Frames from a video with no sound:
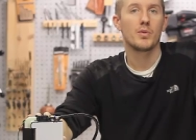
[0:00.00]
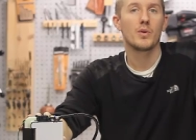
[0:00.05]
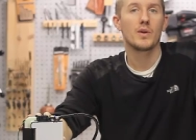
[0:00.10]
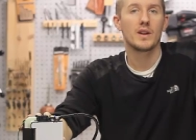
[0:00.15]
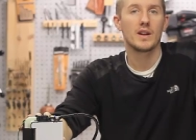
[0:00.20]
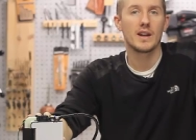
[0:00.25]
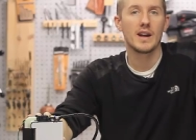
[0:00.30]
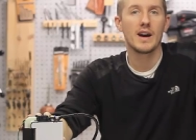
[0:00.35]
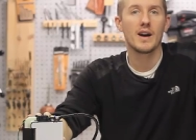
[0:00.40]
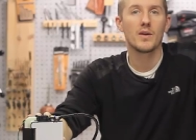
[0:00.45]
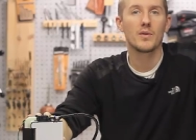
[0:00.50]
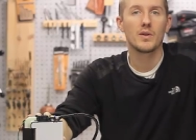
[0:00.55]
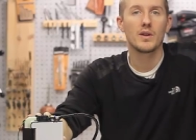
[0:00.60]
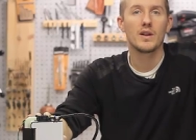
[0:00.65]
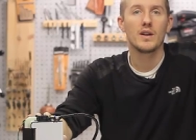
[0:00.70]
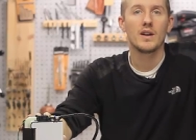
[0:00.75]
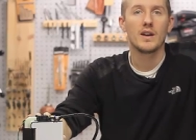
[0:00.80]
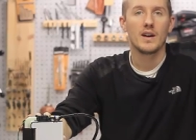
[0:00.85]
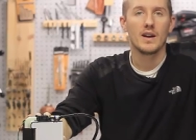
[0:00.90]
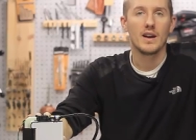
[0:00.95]
pointed
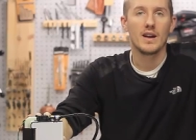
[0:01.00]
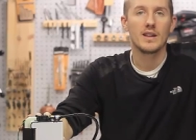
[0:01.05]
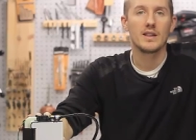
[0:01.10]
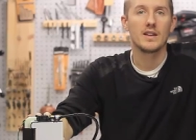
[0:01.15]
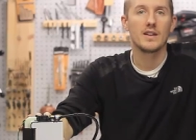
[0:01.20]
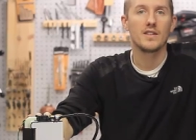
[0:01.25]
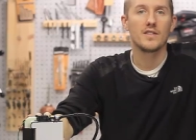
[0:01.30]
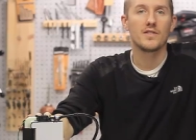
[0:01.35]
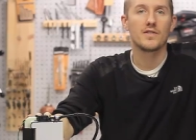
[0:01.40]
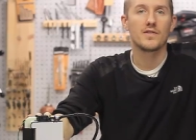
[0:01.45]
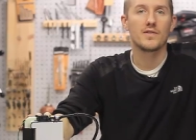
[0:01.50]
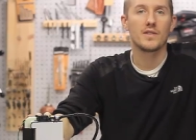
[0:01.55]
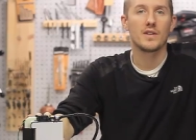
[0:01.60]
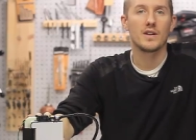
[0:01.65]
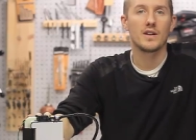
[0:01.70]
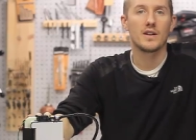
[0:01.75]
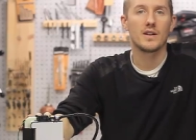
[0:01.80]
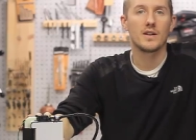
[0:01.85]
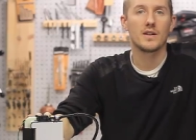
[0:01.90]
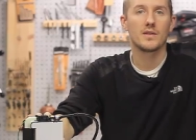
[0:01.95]
out and they've
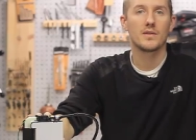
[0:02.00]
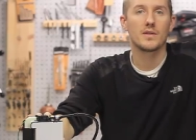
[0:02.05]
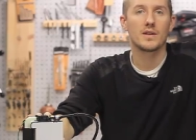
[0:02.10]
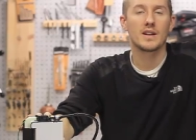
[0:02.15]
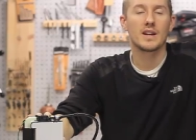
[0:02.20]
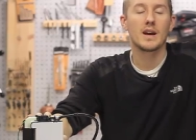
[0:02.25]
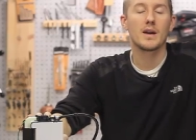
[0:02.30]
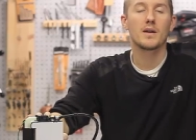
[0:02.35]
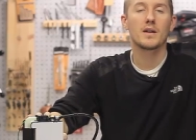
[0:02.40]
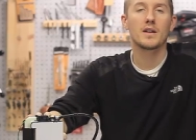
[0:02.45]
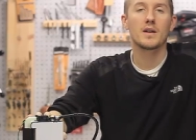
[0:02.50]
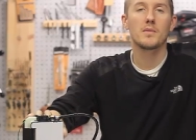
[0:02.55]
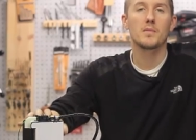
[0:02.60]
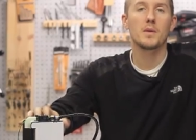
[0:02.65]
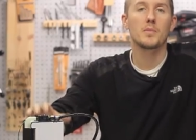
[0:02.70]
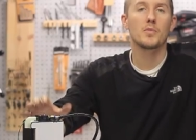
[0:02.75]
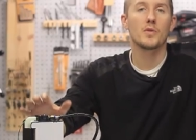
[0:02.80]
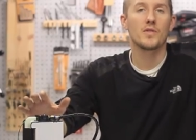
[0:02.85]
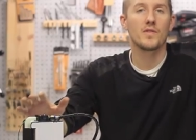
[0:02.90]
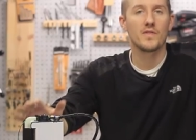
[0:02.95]
uh,
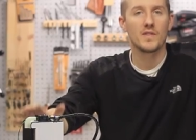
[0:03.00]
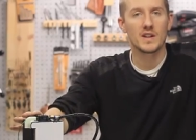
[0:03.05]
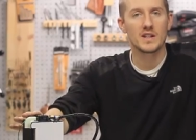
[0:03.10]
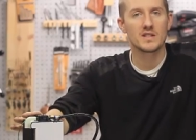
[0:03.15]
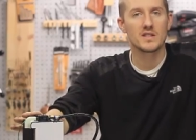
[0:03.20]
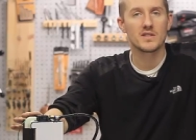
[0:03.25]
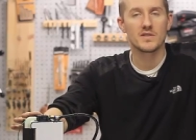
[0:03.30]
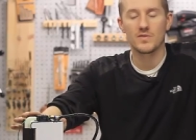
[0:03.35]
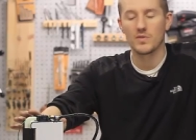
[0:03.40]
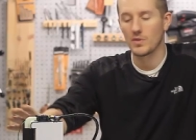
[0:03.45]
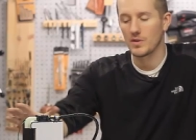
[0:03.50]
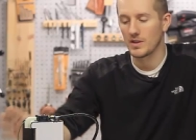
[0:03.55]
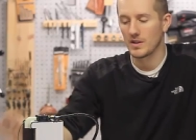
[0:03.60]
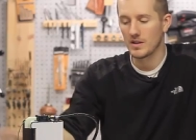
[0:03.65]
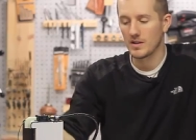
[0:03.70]
come up with fixes for.